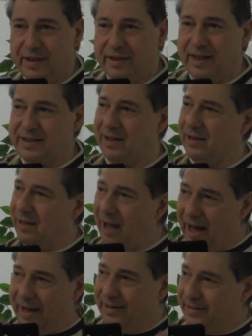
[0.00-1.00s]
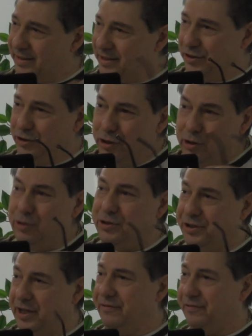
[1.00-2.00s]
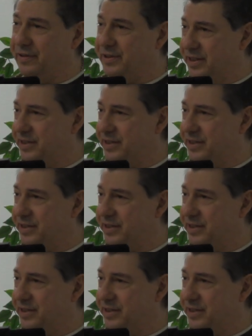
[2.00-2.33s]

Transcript: That's a lot. That's a huge difference,